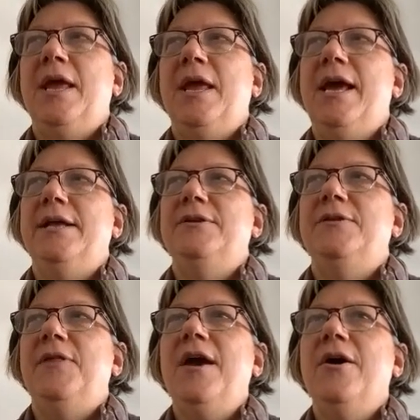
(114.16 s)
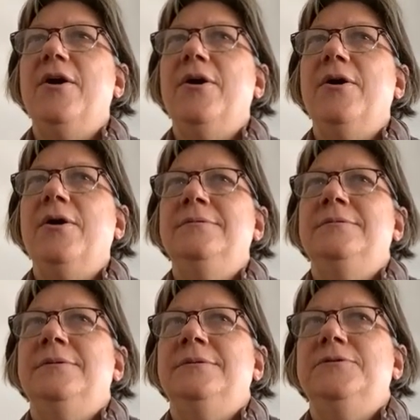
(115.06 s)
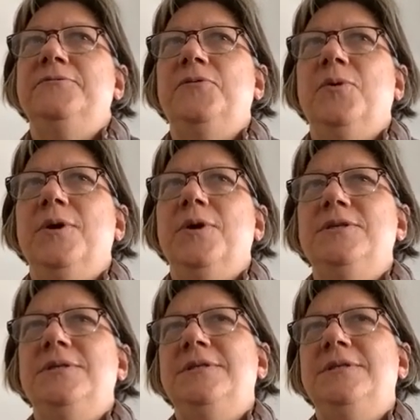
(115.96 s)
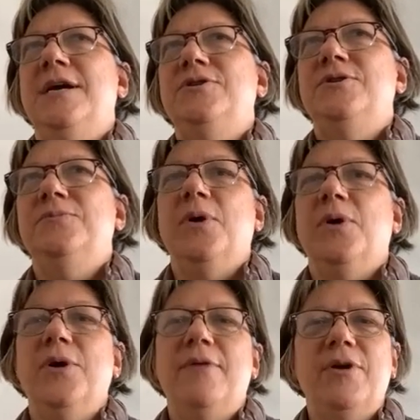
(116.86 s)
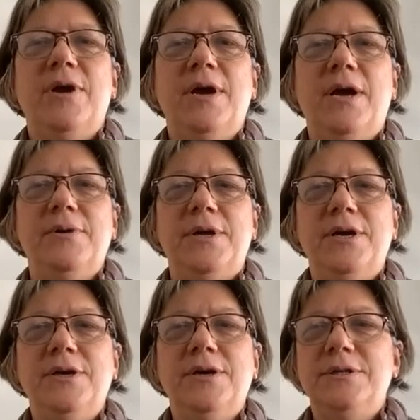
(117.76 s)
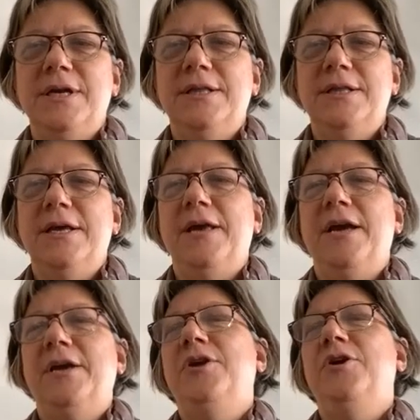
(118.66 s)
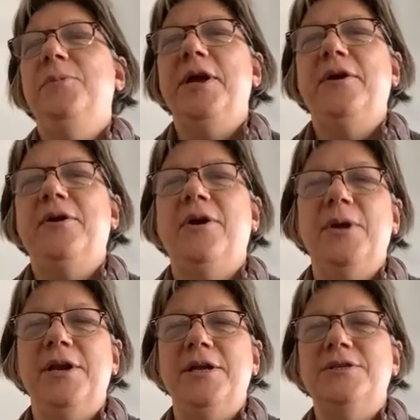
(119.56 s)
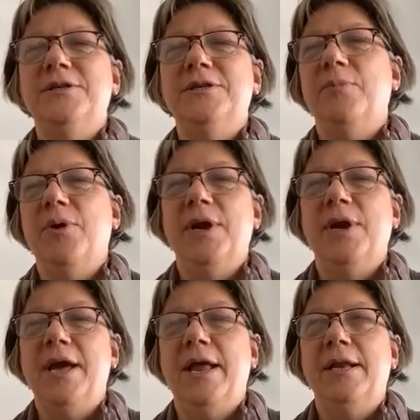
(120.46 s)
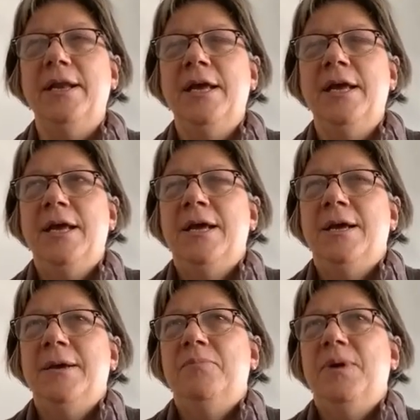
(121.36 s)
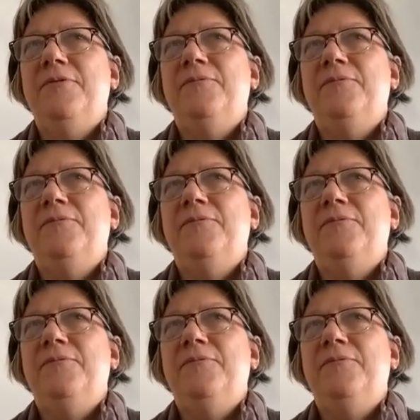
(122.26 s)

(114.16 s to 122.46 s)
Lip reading: and there, the forests tend to burn every 100 years, and then they accumulate carbon until they burn again. But